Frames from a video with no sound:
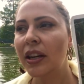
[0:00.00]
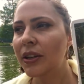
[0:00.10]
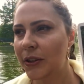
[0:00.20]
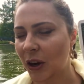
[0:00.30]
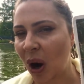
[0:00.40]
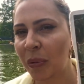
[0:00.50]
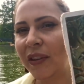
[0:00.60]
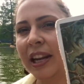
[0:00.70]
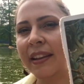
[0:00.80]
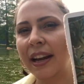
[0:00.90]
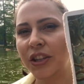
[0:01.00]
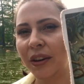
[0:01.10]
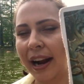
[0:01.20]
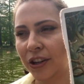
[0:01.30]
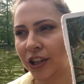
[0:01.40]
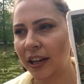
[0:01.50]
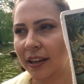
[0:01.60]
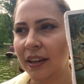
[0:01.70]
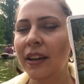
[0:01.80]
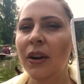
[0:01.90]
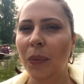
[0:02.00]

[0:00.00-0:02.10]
start moving in that direction.